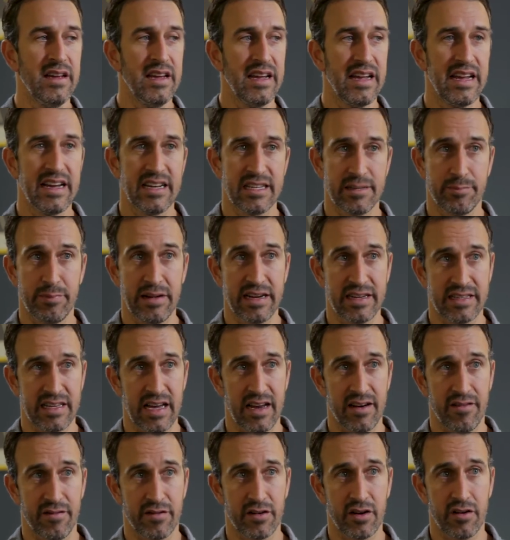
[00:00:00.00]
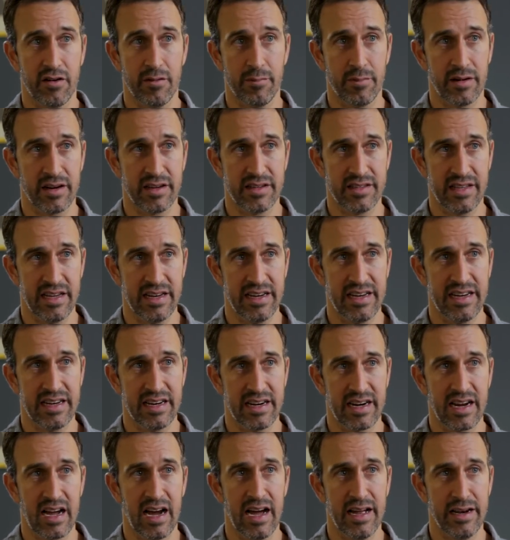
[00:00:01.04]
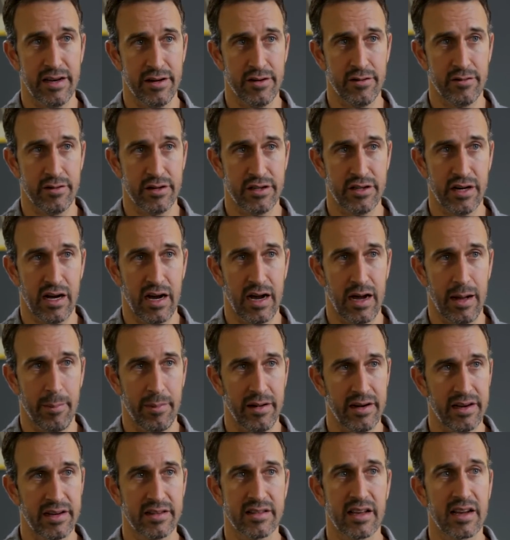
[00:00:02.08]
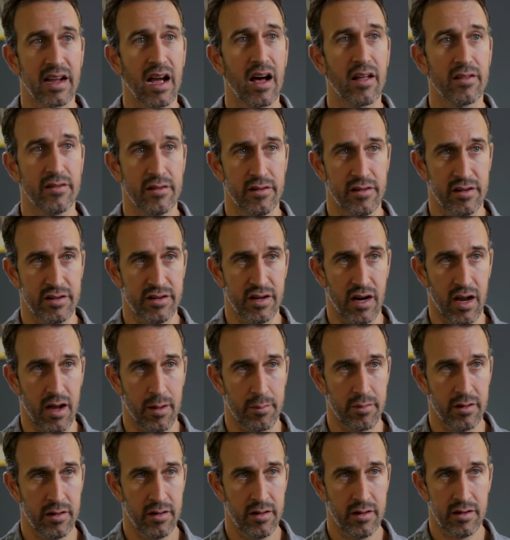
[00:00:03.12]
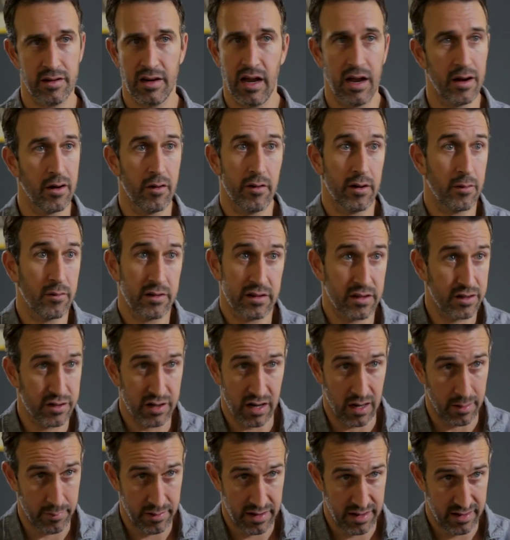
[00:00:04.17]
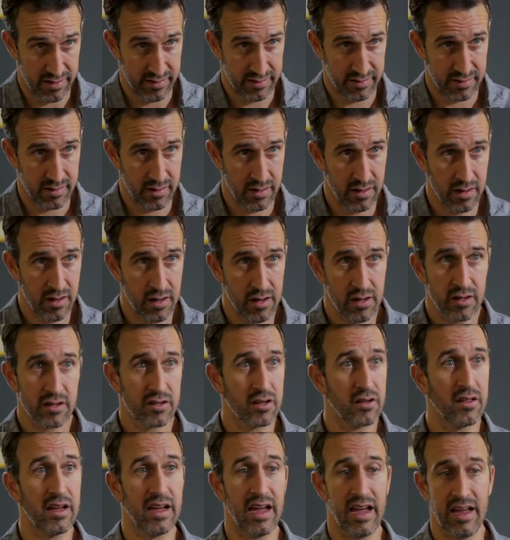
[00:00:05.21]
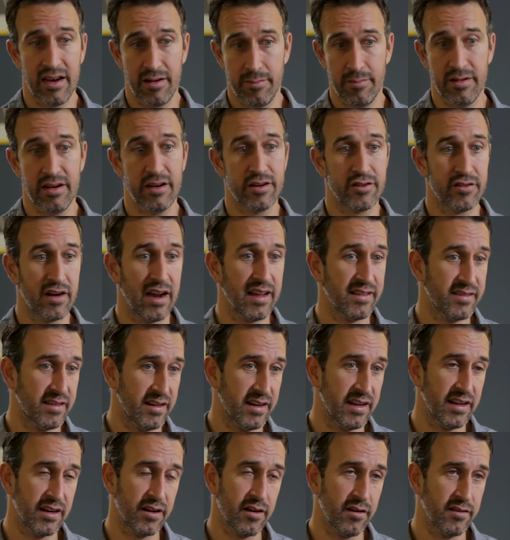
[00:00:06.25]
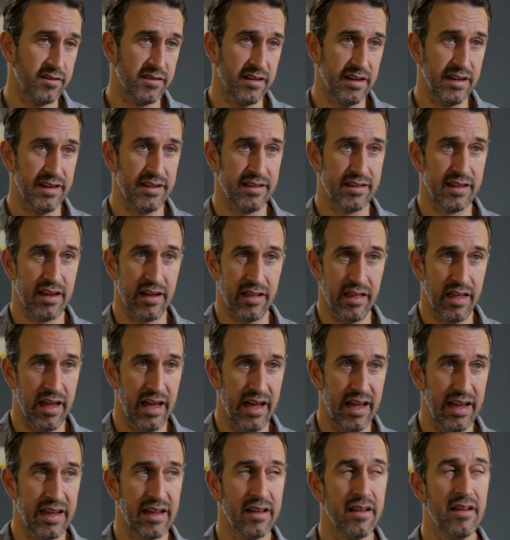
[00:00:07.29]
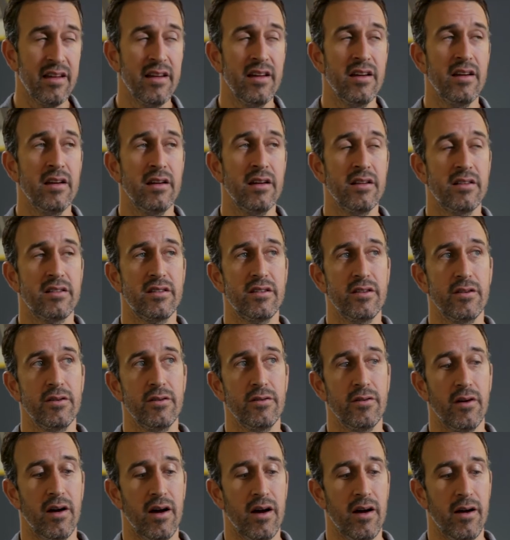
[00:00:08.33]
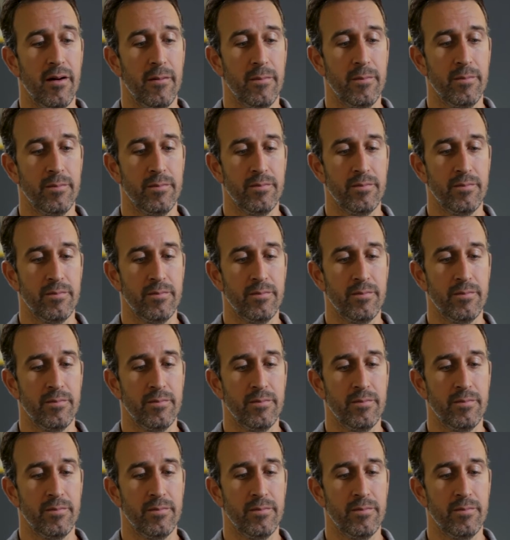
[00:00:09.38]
he speaks out of turn because they need a guy to do a job. And he's like, I'll do the job, not knowing what the job is. So they hand him an address and he goes to East LA to